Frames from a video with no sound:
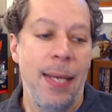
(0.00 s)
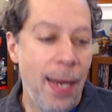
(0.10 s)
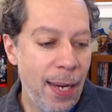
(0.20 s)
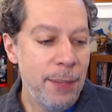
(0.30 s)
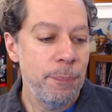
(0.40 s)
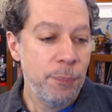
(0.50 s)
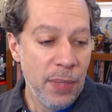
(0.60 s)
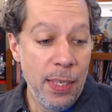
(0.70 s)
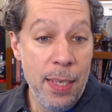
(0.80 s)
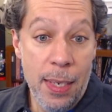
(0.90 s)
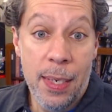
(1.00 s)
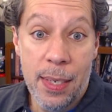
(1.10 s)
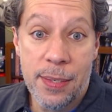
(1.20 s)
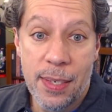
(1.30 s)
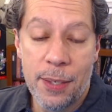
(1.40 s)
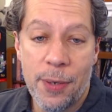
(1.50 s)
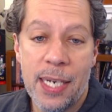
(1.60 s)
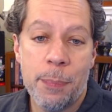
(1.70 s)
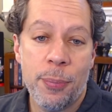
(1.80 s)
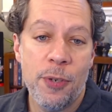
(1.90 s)
it is a
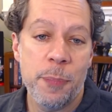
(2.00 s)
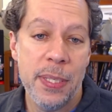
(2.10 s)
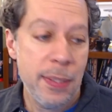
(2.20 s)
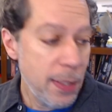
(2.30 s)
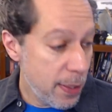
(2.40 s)
great improvement,